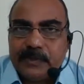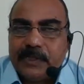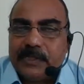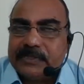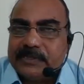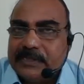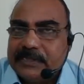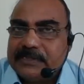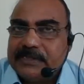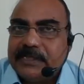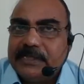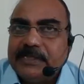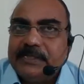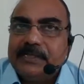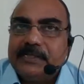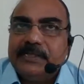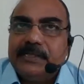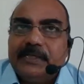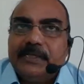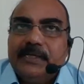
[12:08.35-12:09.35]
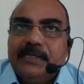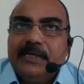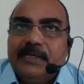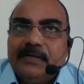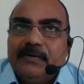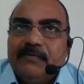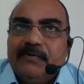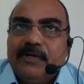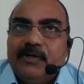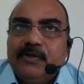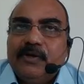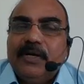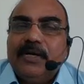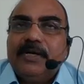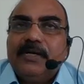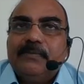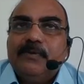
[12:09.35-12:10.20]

As I said, when you learn